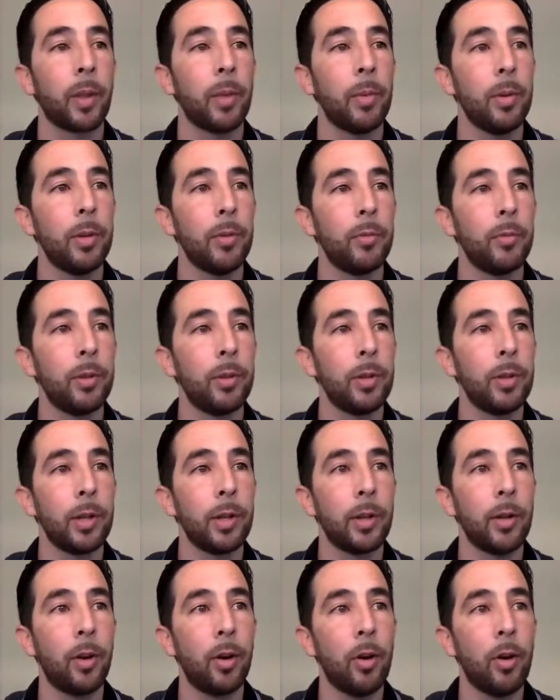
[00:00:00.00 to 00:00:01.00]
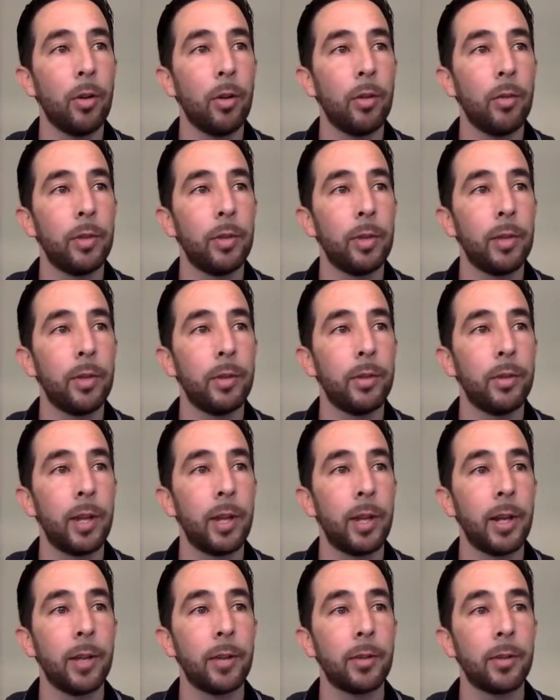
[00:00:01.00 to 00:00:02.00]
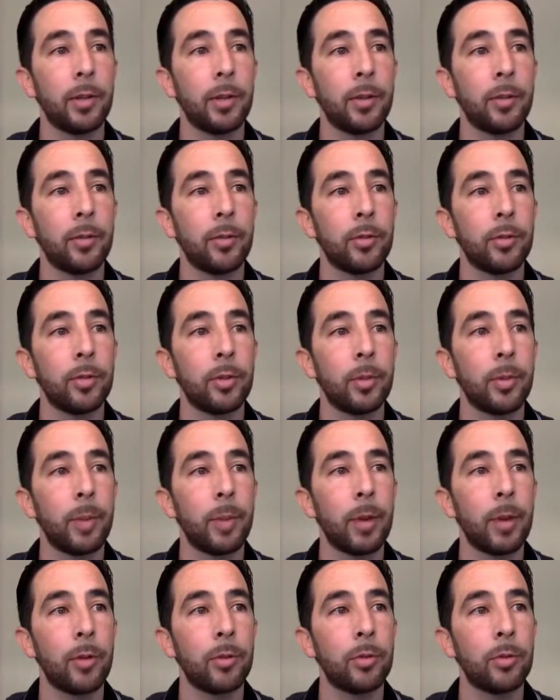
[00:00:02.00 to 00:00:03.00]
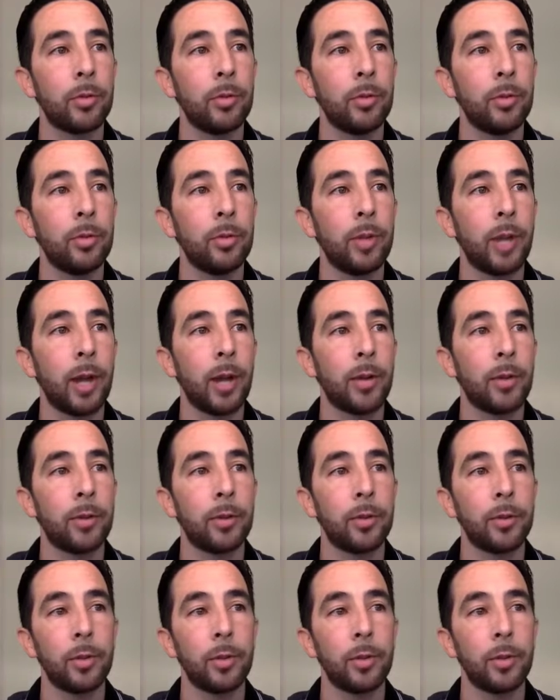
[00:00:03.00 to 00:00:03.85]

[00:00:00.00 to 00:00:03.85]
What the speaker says: But if we look at all of these days, right, there's about $2,000,